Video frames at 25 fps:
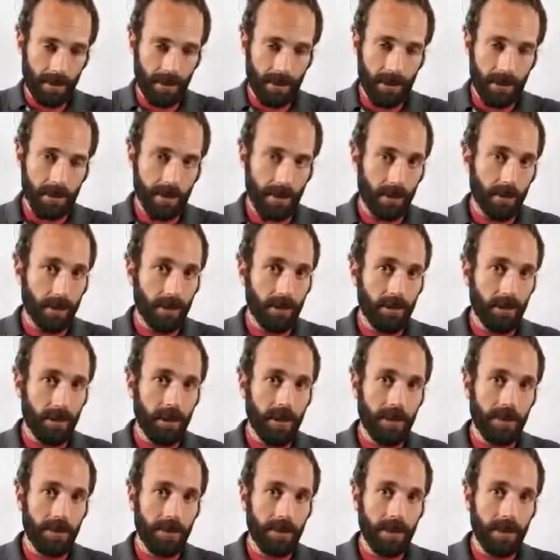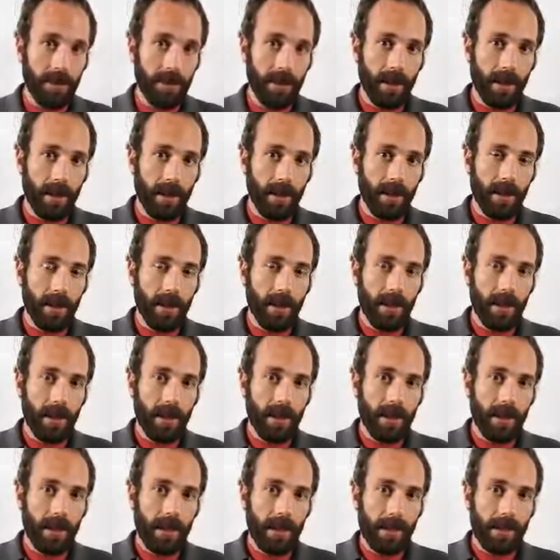which is cooled by the moonlight,
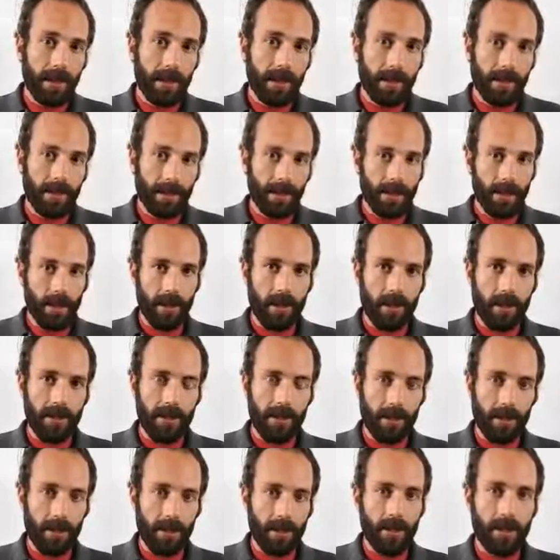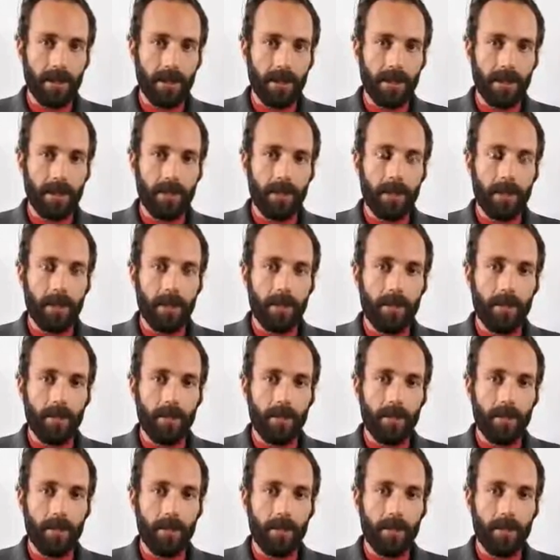is increased.